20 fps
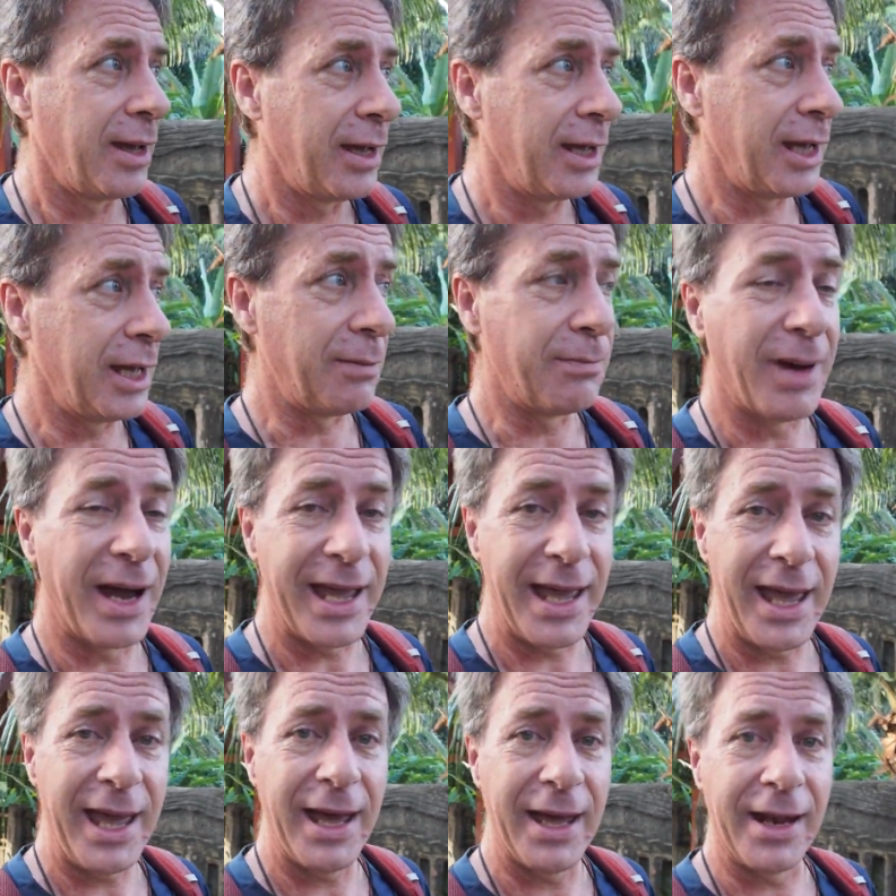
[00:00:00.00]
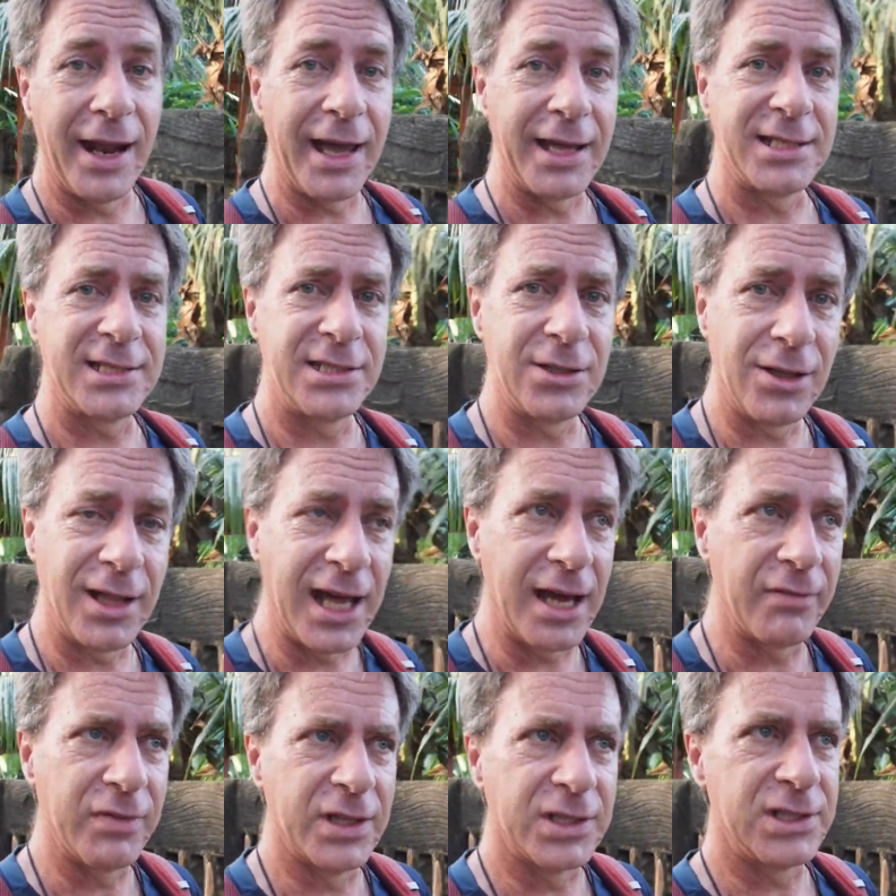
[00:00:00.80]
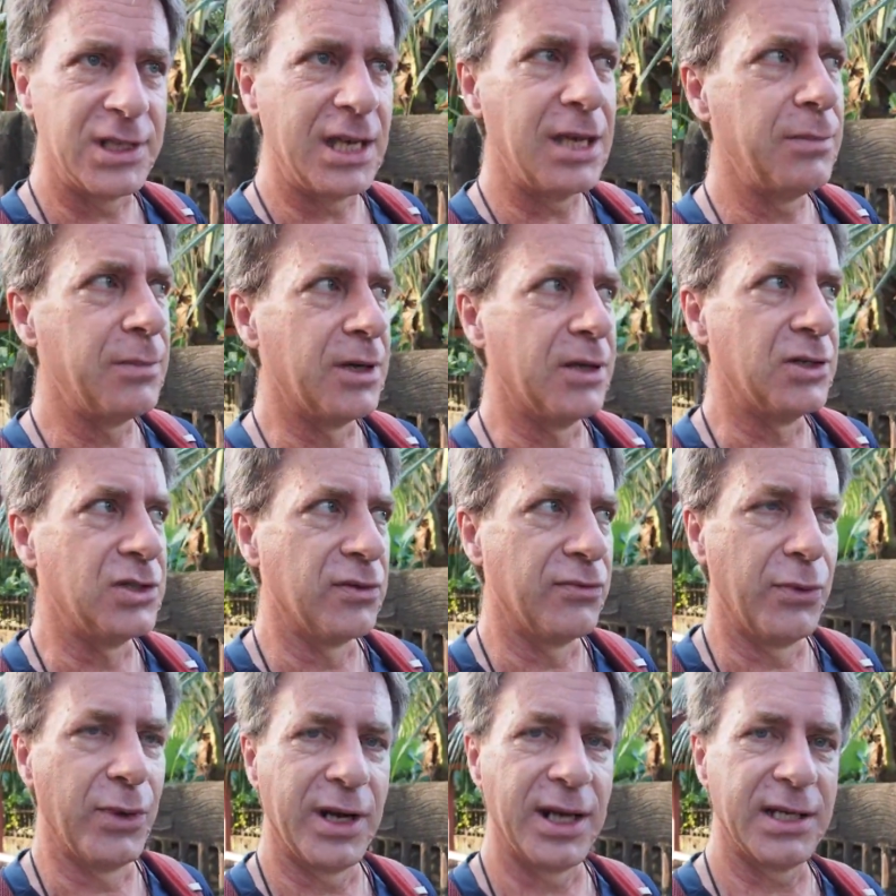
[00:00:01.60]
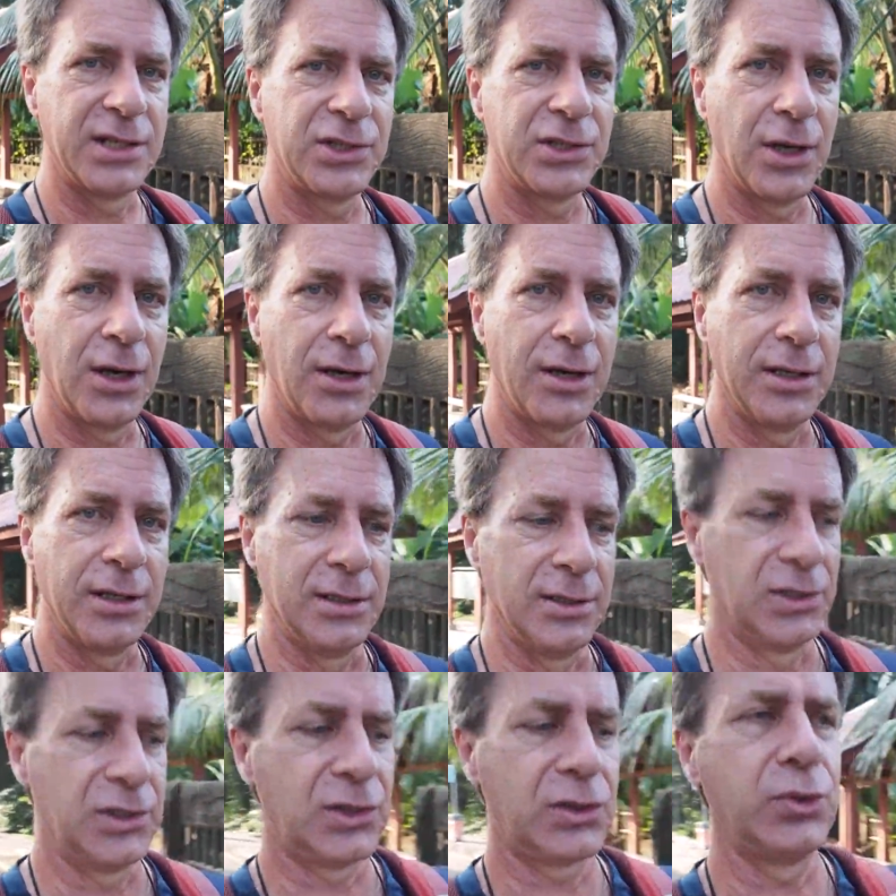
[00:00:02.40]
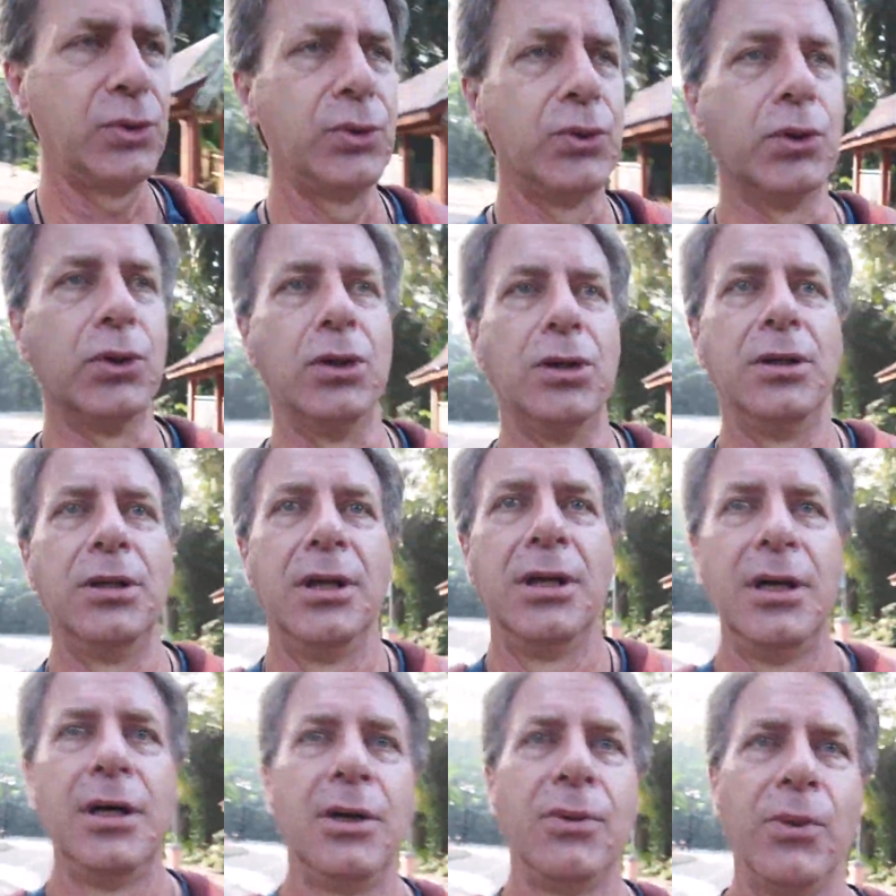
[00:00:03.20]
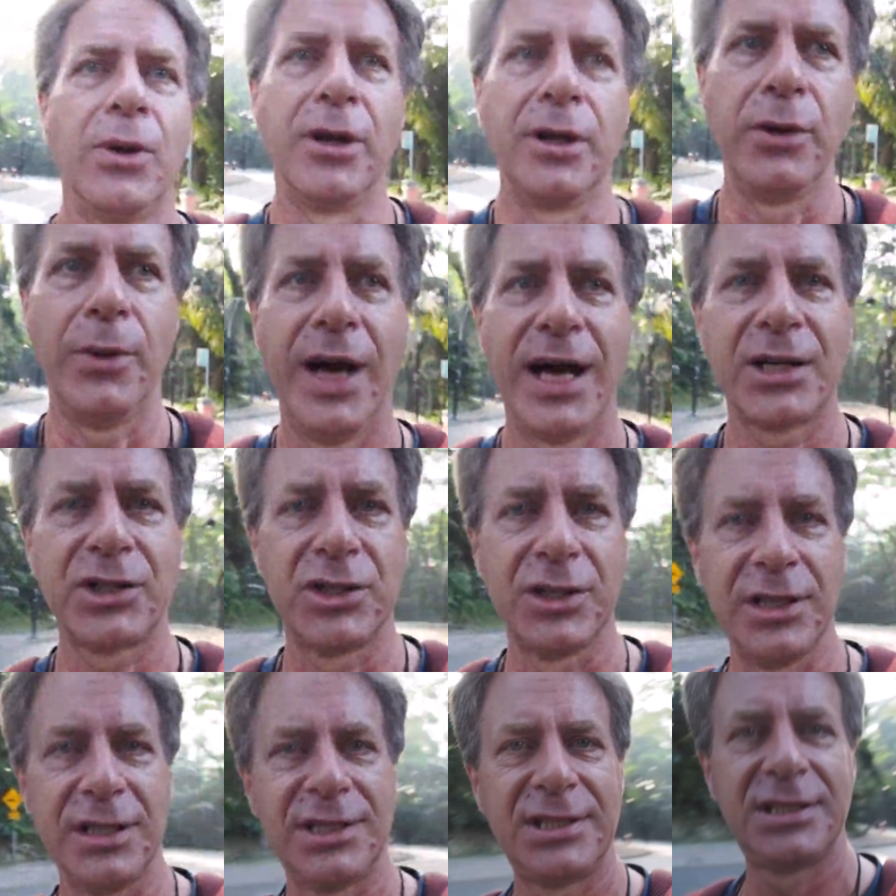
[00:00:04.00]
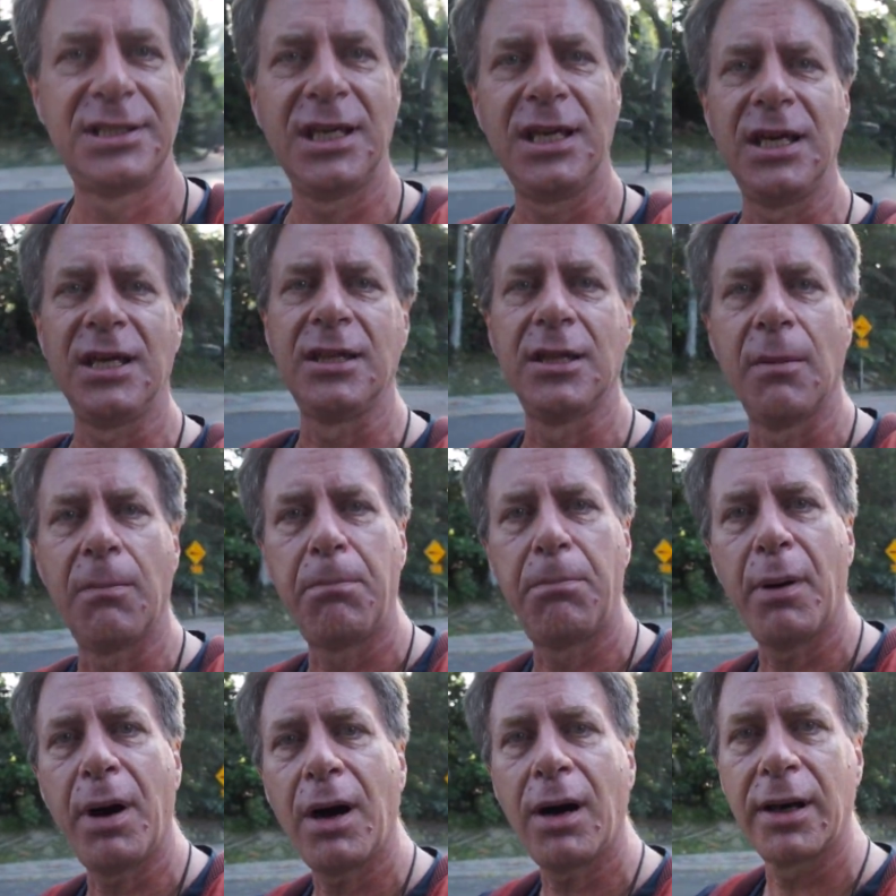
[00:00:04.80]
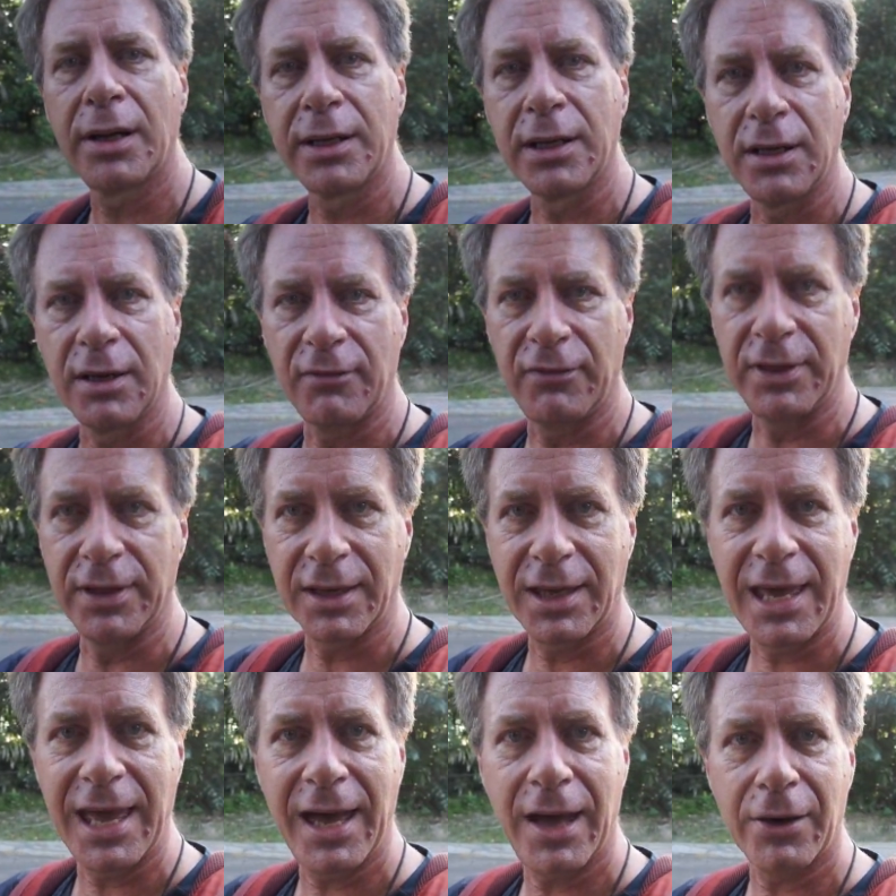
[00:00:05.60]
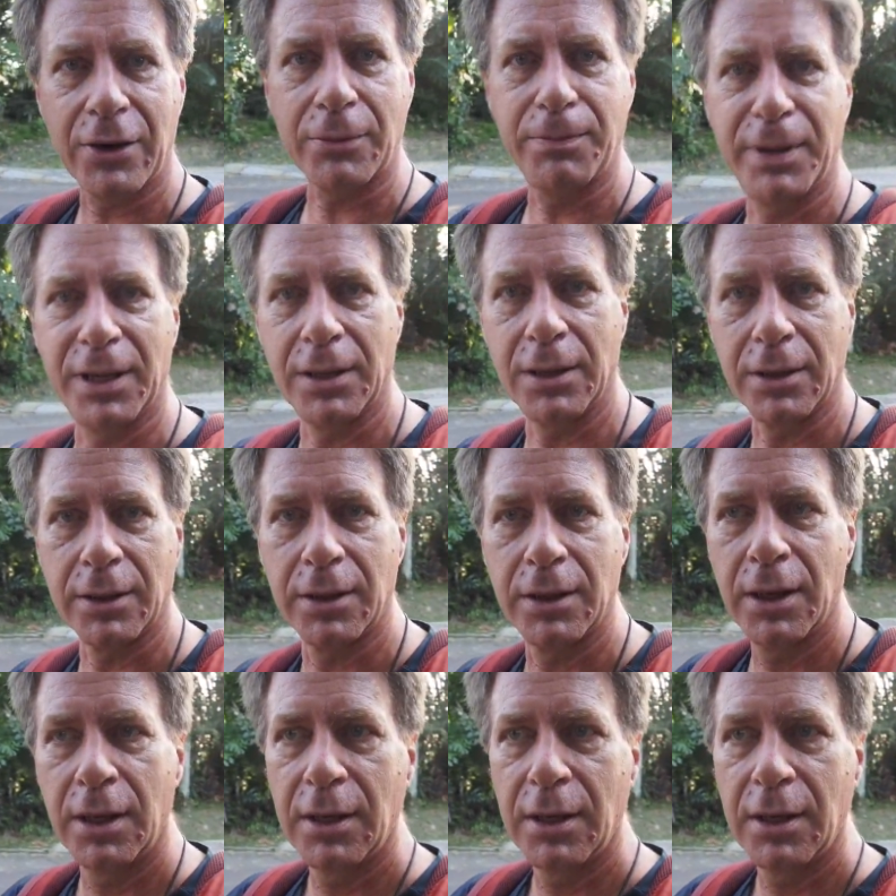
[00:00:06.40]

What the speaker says: In my head, I still have this image of what I saw in school, where you actually see the body of the caterpillar